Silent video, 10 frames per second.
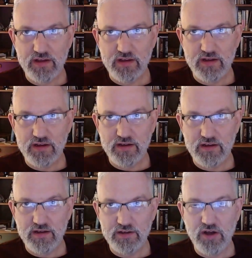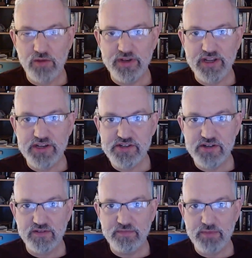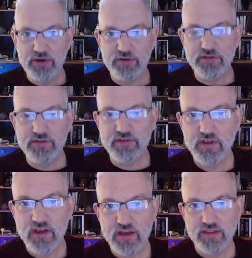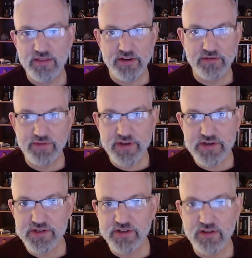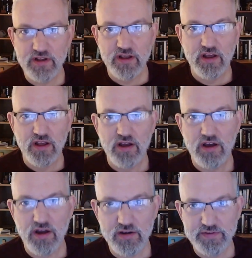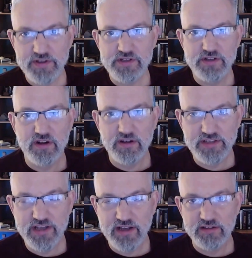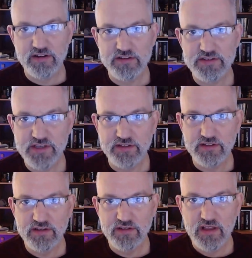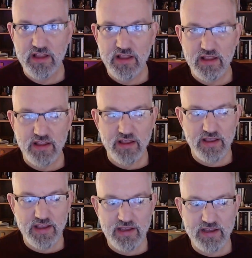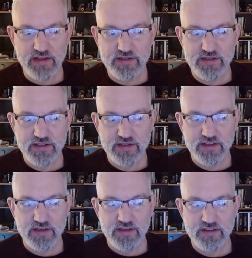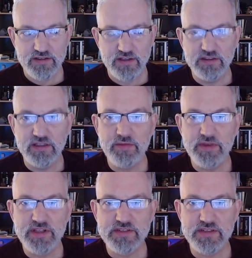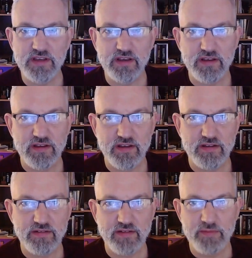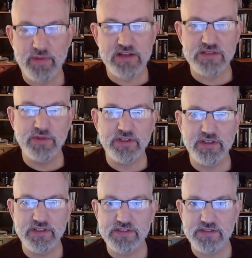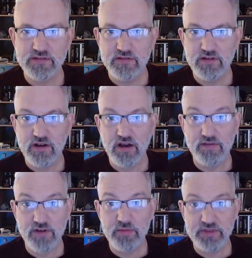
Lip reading: a culmination of both their vision, our talent, our skill, and the limits and possibilities of our